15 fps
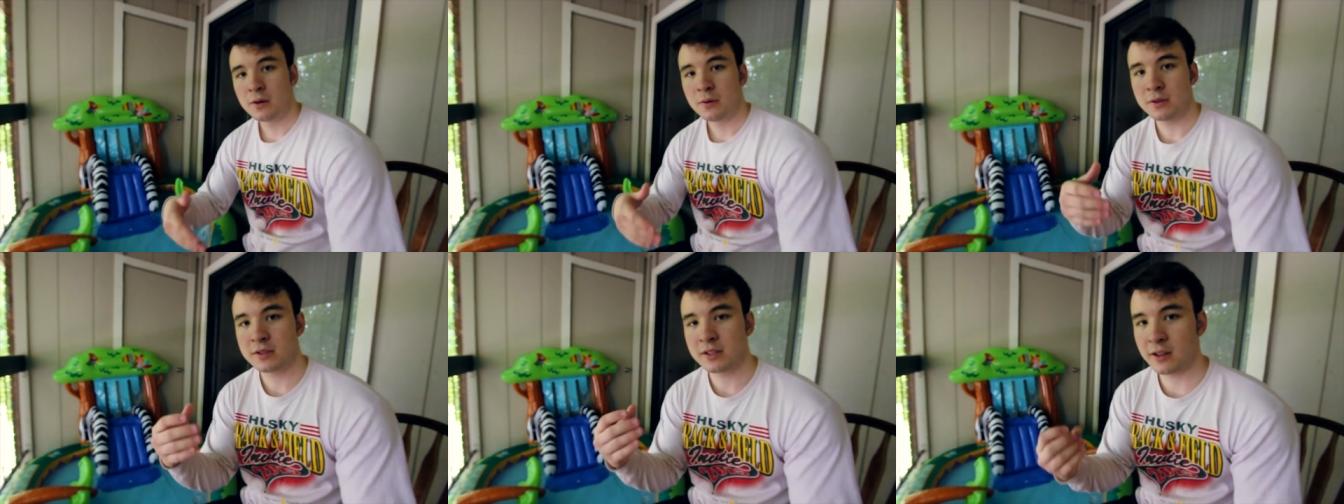
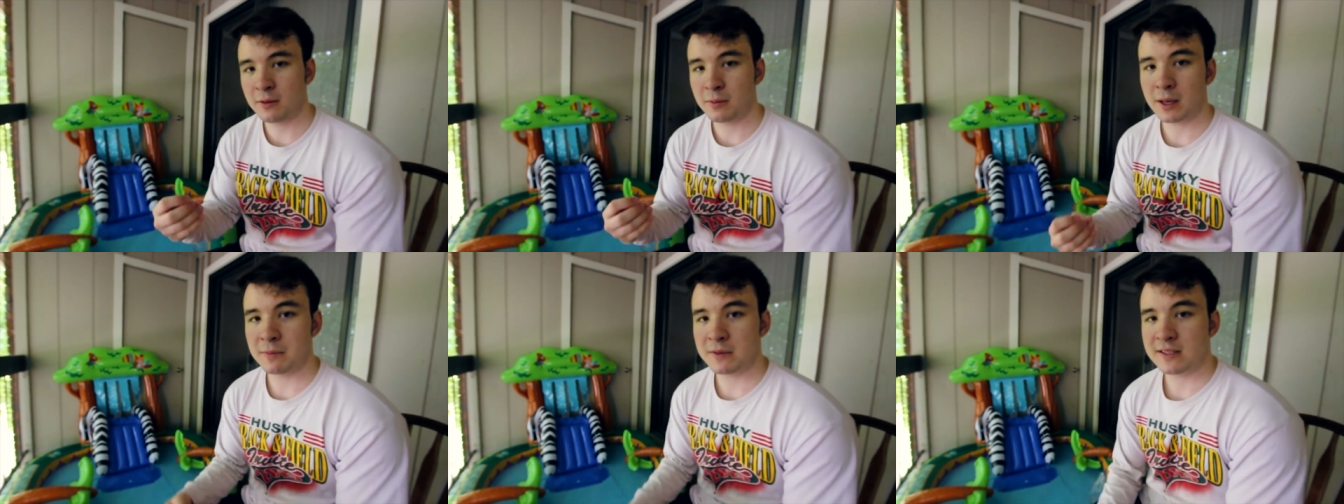will slowly
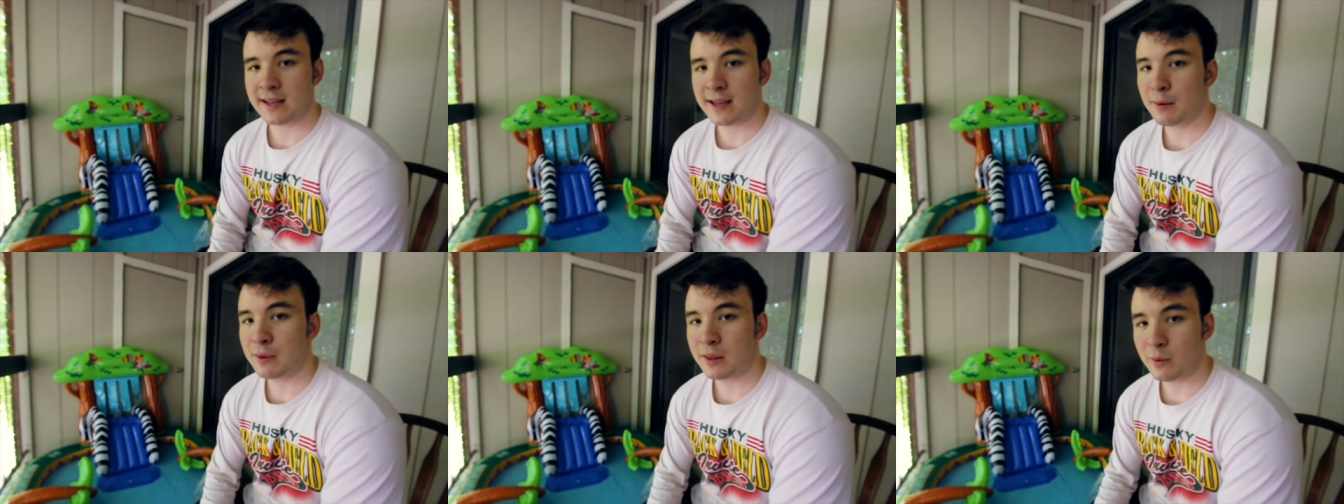become the
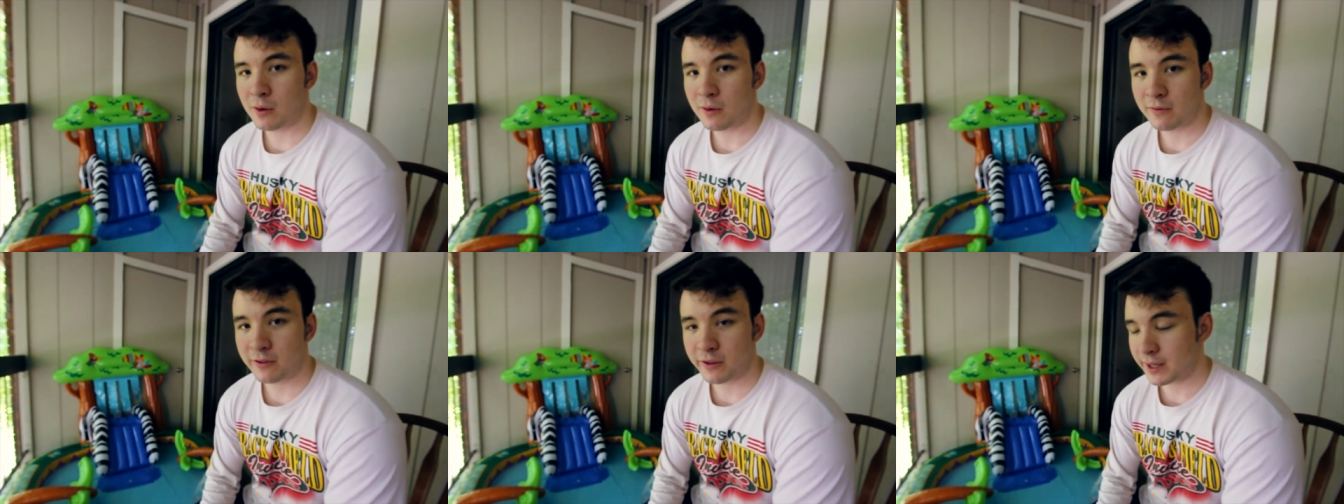same and they
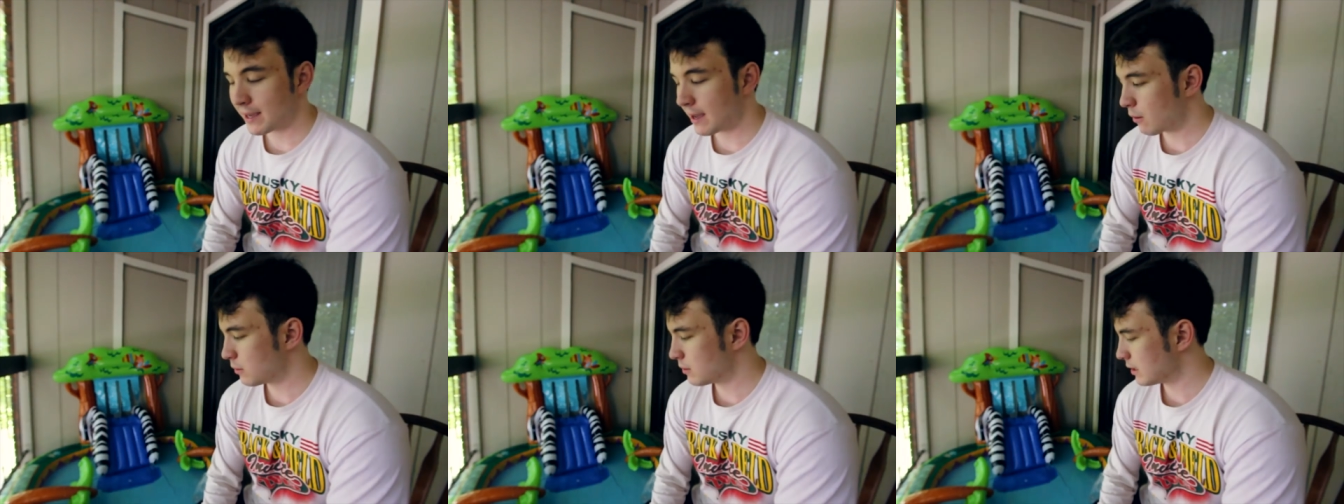won't freak
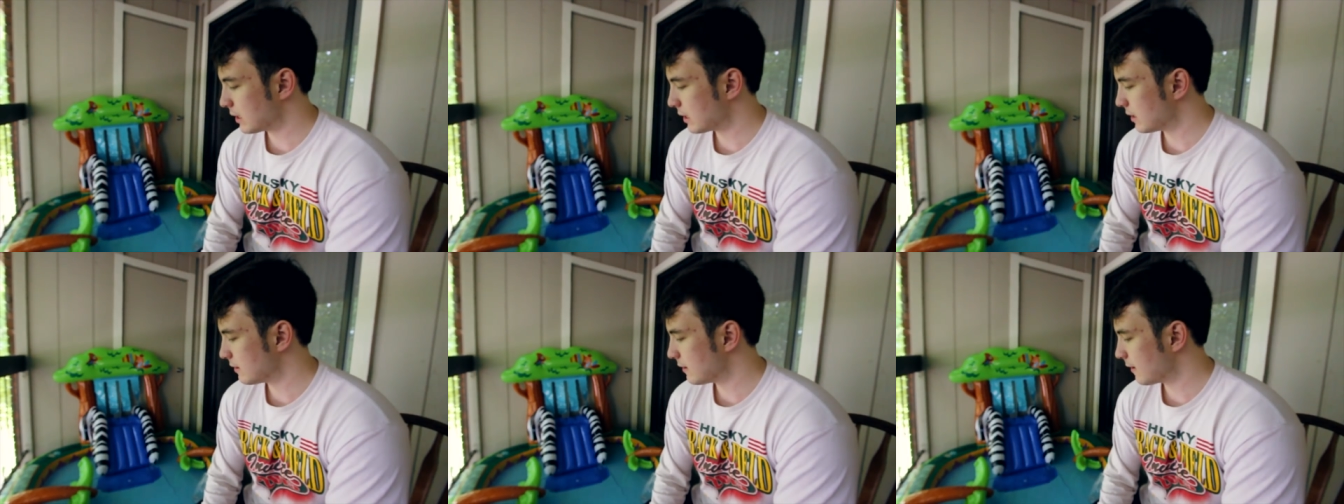out when they
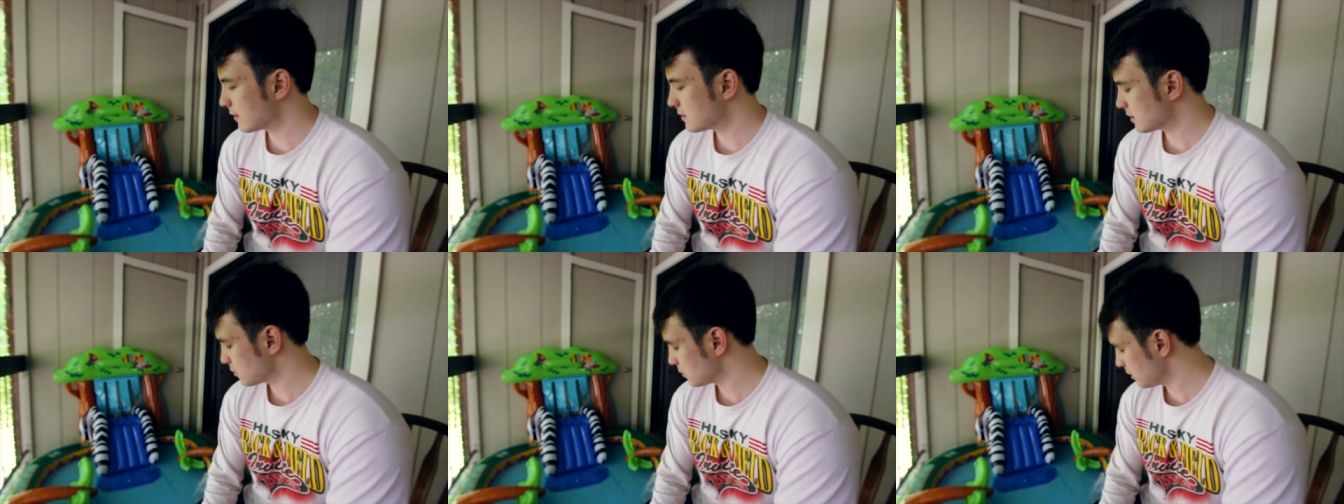get in there because that's